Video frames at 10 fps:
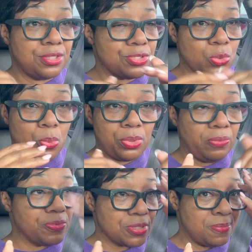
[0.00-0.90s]
just going
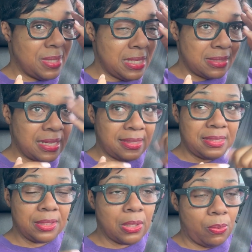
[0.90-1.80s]
over some things that I
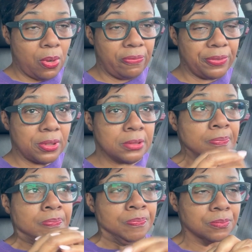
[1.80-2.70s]
need to go over.
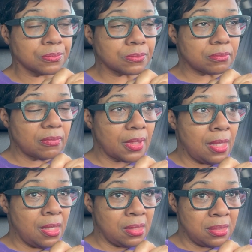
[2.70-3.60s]

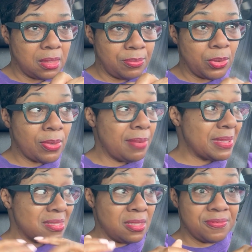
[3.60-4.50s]
And I'm going to write
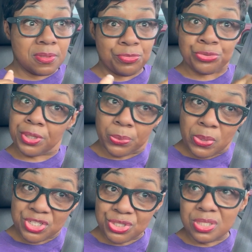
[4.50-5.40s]
myself some trick
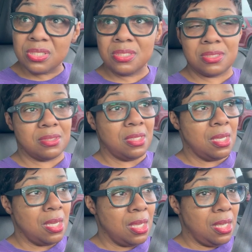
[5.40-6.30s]
questions
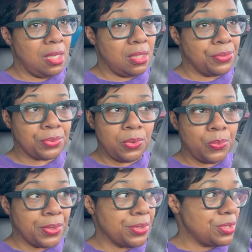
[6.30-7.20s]
and throw
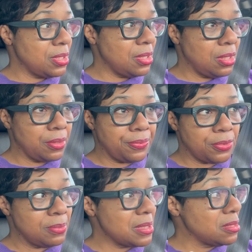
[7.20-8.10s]
words in there to
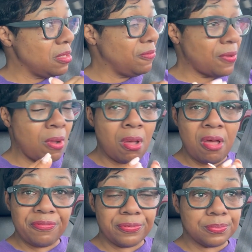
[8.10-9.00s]
throw myself
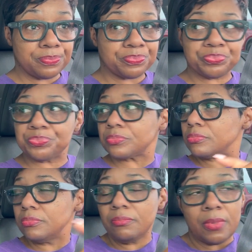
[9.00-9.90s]
off.
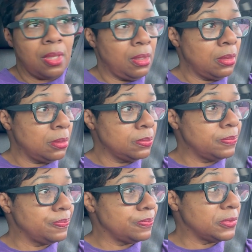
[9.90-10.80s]

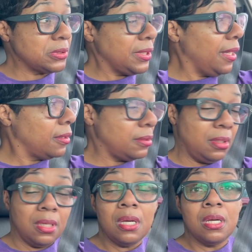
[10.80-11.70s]
So, yeah,
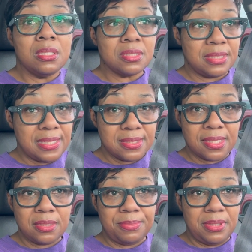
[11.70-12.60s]
today is
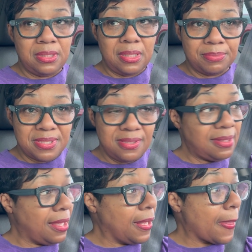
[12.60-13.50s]
going to be a busy
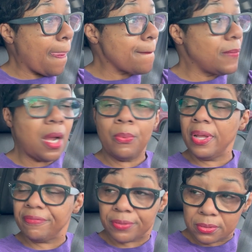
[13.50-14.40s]
day.
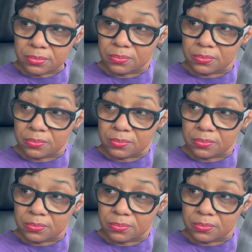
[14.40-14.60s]
However,